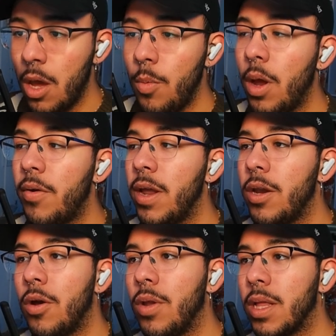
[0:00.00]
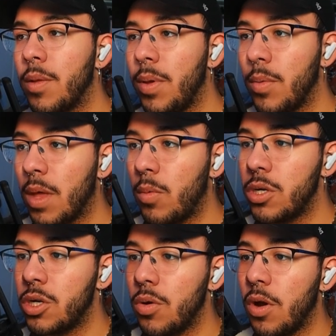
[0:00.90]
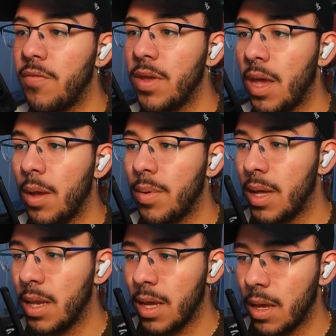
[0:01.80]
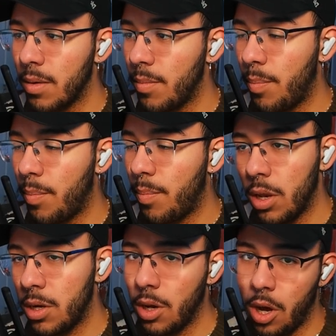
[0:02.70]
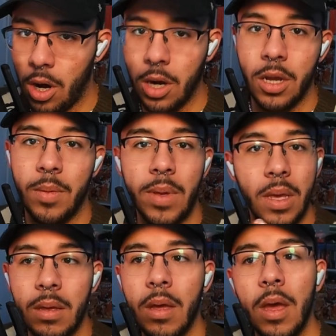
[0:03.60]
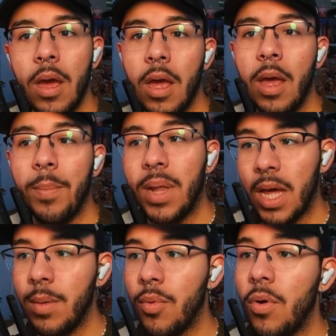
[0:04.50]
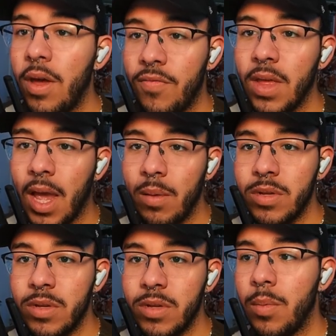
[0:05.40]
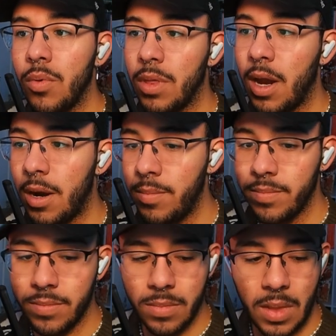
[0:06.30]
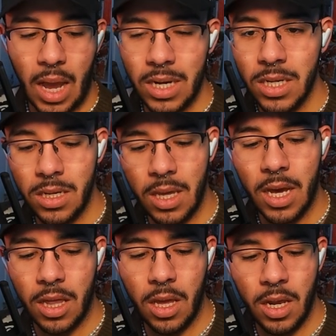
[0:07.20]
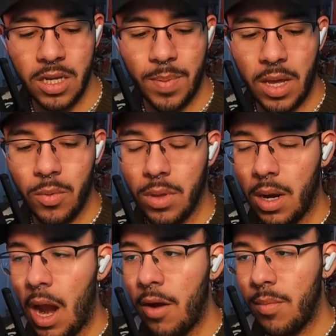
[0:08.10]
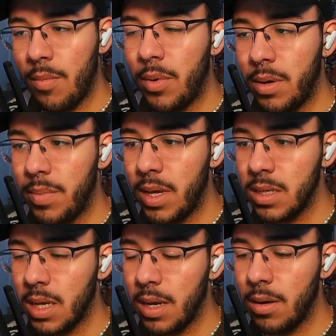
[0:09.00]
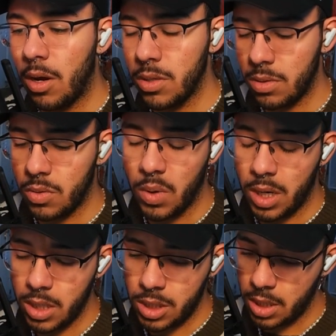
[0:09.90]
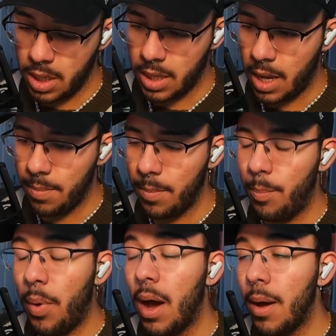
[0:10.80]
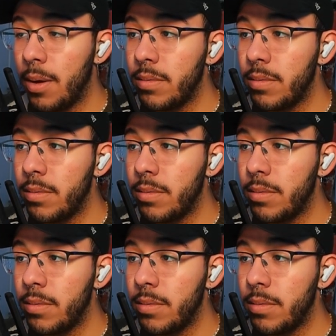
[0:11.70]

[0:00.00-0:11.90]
we already know like the people that were shown off in gameplay, like Paul and Law are gonna be playable if the game is playable there. Actually, yeah, it is playable there. I remember it being said on Twitter and stuff like that. But